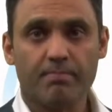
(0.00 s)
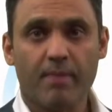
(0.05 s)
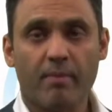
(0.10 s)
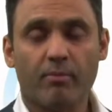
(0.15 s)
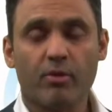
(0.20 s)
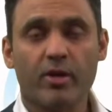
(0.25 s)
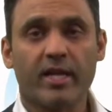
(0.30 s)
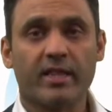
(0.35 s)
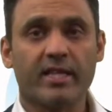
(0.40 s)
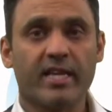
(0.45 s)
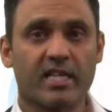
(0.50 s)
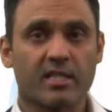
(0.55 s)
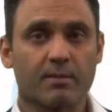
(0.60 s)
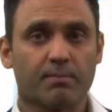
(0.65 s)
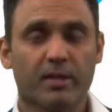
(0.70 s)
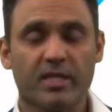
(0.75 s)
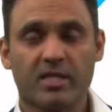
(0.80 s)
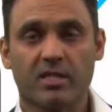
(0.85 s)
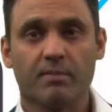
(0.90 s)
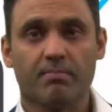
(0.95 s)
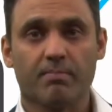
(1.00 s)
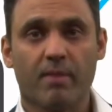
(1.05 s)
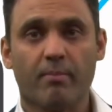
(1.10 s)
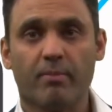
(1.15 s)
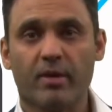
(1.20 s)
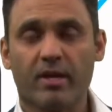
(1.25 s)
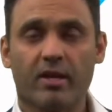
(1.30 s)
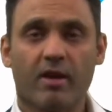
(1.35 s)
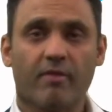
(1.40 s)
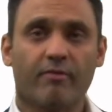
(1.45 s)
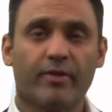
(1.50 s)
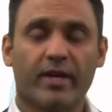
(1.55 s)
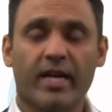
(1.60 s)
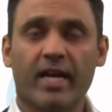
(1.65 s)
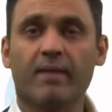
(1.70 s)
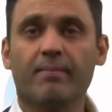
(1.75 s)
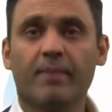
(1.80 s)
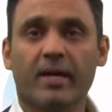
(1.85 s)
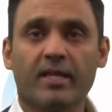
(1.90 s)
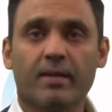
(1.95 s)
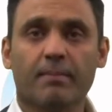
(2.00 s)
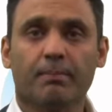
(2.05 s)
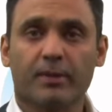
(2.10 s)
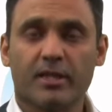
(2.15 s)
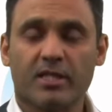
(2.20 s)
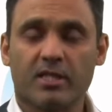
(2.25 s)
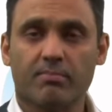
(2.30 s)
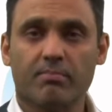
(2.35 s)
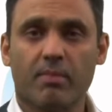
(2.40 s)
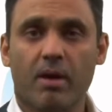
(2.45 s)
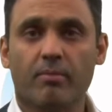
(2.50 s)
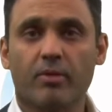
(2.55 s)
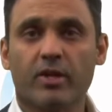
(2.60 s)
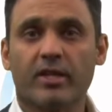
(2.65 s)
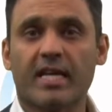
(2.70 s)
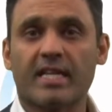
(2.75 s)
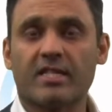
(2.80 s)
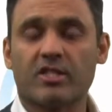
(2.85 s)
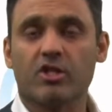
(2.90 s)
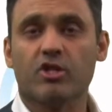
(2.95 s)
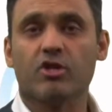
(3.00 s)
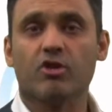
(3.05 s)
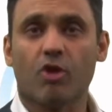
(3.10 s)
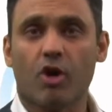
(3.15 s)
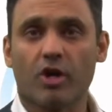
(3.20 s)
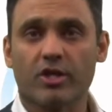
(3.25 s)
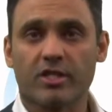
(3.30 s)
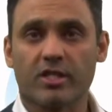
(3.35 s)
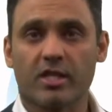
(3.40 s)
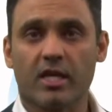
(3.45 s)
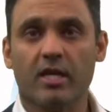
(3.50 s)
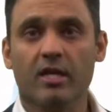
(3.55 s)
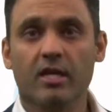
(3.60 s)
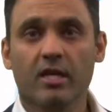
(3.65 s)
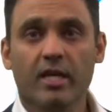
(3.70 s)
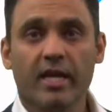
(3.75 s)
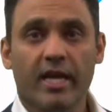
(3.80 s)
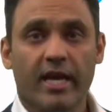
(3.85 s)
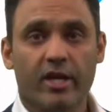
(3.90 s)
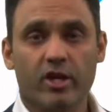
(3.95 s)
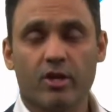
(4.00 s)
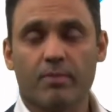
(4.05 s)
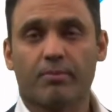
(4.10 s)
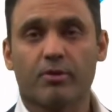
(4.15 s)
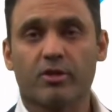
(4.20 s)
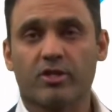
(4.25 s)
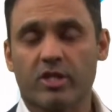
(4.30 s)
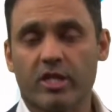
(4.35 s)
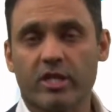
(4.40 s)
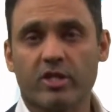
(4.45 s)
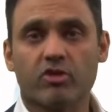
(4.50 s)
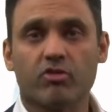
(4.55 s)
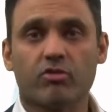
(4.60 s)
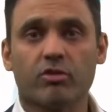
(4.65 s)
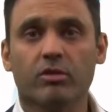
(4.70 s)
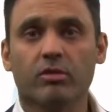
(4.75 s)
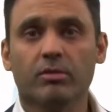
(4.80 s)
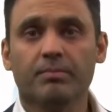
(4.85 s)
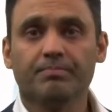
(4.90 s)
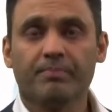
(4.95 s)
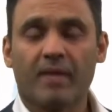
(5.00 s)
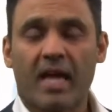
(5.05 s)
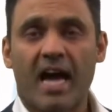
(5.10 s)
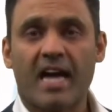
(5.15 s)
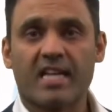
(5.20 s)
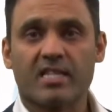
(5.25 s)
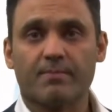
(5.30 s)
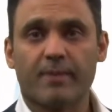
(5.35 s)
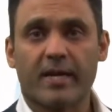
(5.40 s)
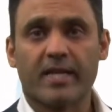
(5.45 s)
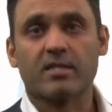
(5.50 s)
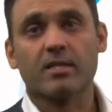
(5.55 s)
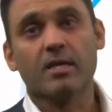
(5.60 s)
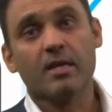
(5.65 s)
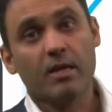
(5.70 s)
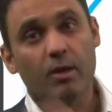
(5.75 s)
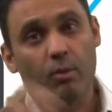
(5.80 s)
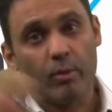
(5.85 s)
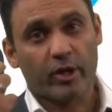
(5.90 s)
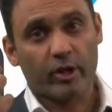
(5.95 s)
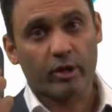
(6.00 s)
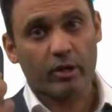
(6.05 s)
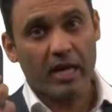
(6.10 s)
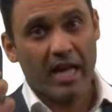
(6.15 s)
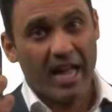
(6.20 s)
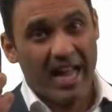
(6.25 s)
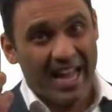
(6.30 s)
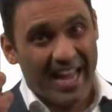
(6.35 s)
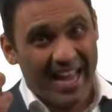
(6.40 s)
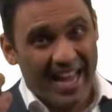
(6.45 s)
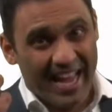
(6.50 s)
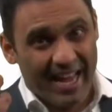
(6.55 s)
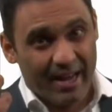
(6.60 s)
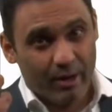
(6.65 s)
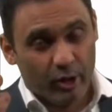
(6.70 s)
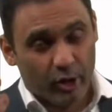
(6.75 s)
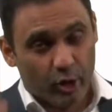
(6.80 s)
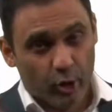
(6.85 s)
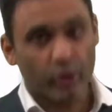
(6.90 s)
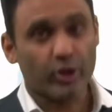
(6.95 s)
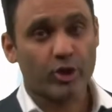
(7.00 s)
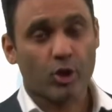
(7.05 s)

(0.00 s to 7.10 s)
memory and the explicit memory. Now, forget about the implicit memory. That's in your OSCE, in your procedural aspects going to